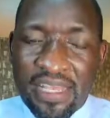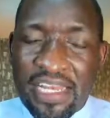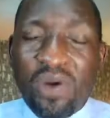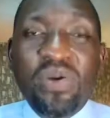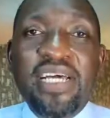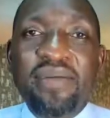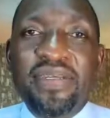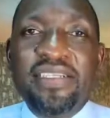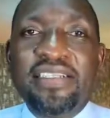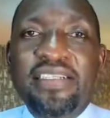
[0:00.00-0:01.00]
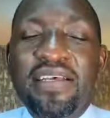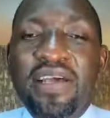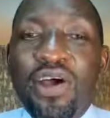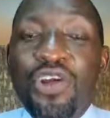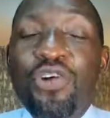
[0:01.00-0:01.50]
Now what happens?
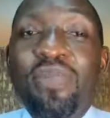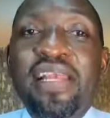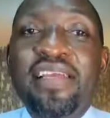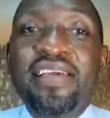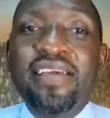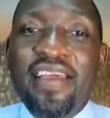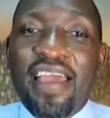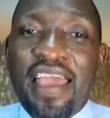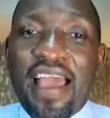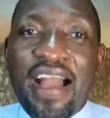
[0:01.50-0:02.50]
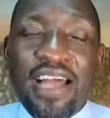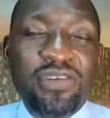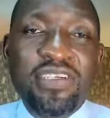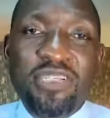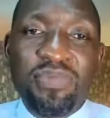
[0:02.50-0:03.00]
Normally, air
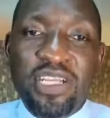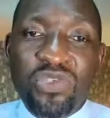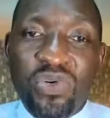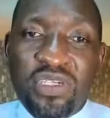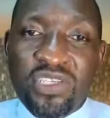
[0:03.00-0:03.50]
cannot displace water. So